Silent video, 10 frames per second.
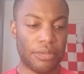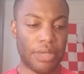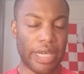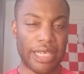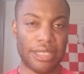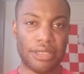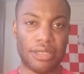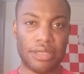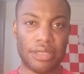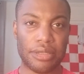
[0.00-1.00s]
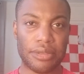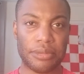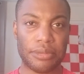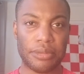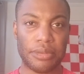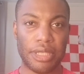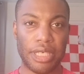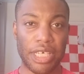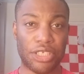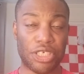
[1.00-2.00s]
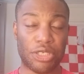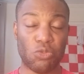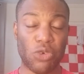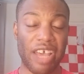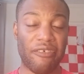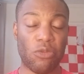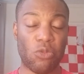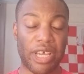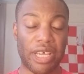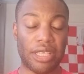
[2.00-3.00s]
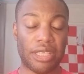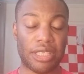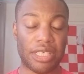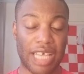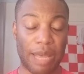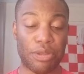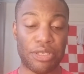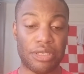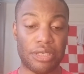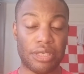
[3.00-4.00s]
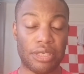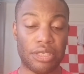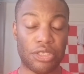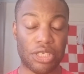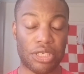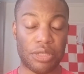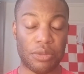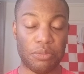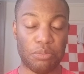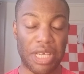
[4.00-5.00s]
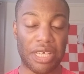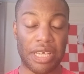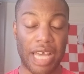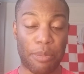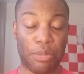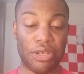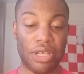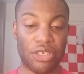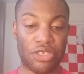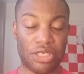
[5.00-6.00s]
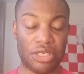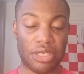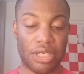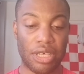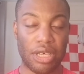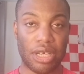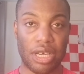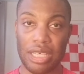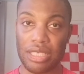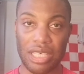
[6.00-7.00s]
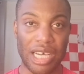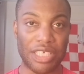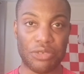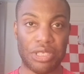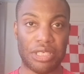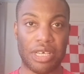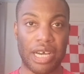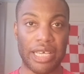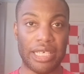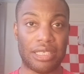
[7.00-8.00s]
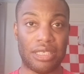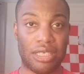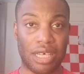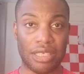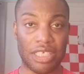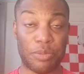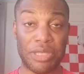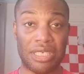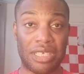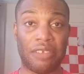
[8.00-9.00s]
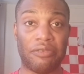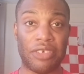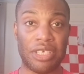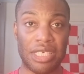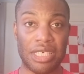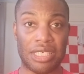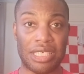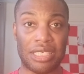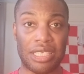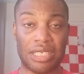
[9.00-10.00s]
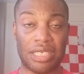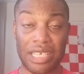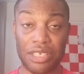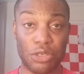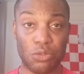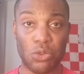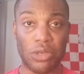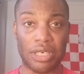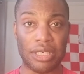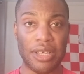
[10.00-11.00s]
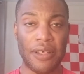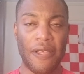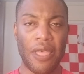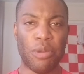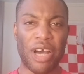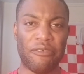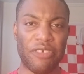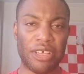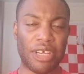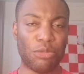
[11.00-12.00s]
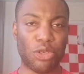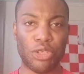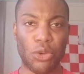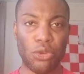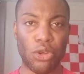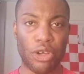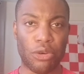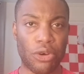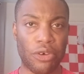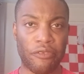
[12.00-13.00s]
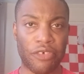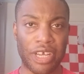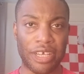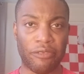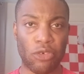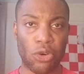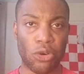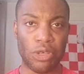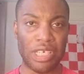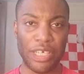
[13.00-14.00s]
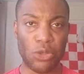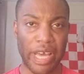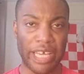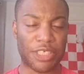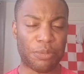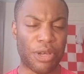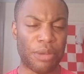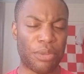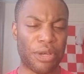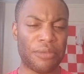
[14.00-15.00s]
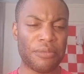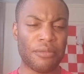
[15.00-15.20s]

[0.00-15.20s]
And it just, whatever way this happens, just make it happen and just cut ties with this guy. It's done. It's been done for years. It's dead in the water. But I think, I'm not no lawyer or legal expert, but